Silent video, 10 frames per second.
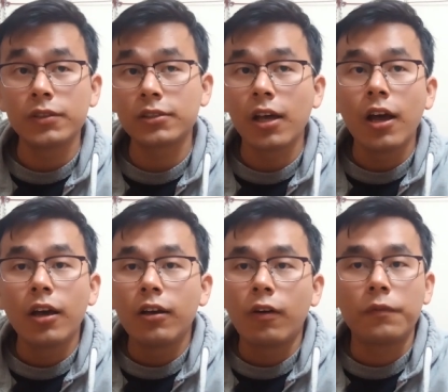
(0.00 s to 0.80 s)
is
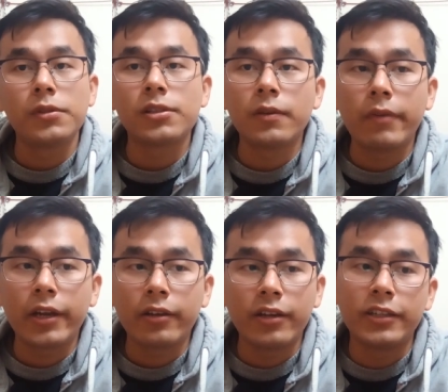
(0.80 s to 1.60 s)
obviously
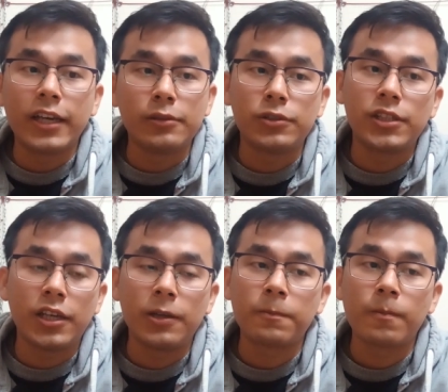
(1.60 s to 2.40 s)
very great, I would
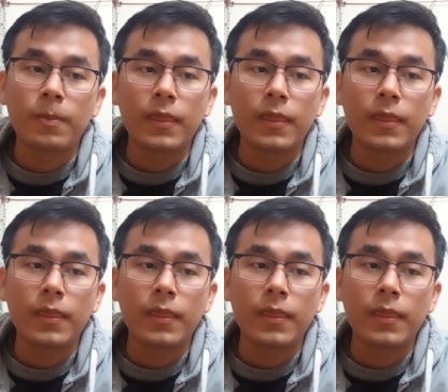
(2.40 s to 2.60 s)
say.